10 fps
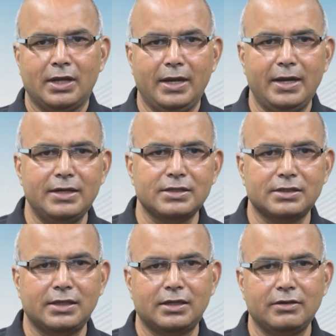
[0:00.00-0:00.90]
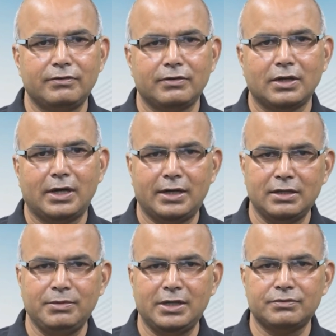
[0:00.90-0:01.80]
and incentive
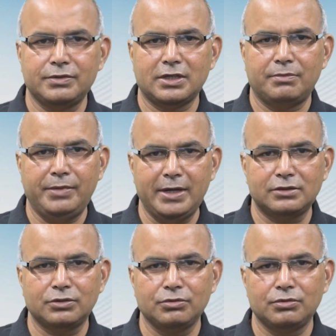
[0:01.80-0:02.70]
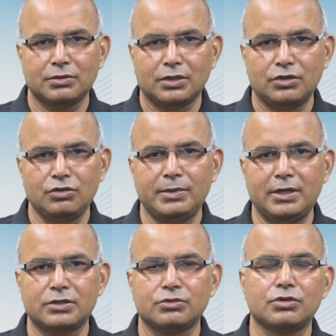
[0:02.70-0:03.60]
arrangements which are made through human
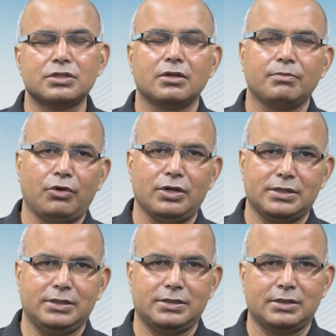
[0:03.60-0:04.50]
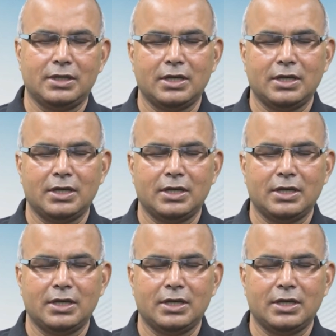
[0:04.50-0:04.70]
resource policies.